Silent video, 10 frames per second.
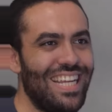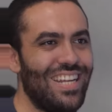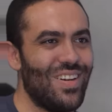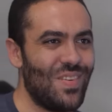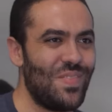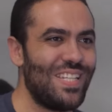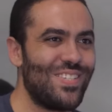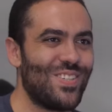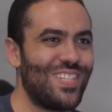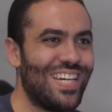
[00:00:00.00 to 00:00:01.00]
no, it means
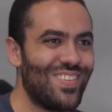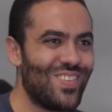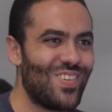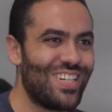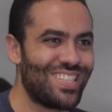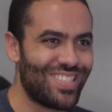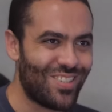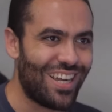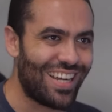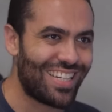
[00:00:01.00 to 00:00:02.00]
you're down the wrong
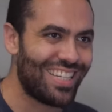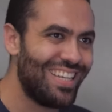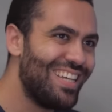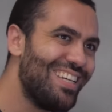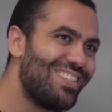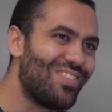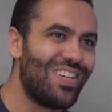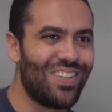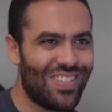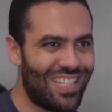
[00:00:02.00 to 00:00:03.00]
track. So why
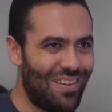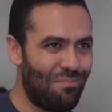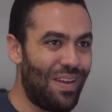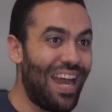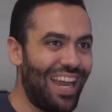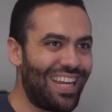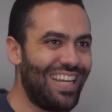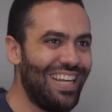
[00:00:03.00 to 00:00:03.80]
and don't so, you step back?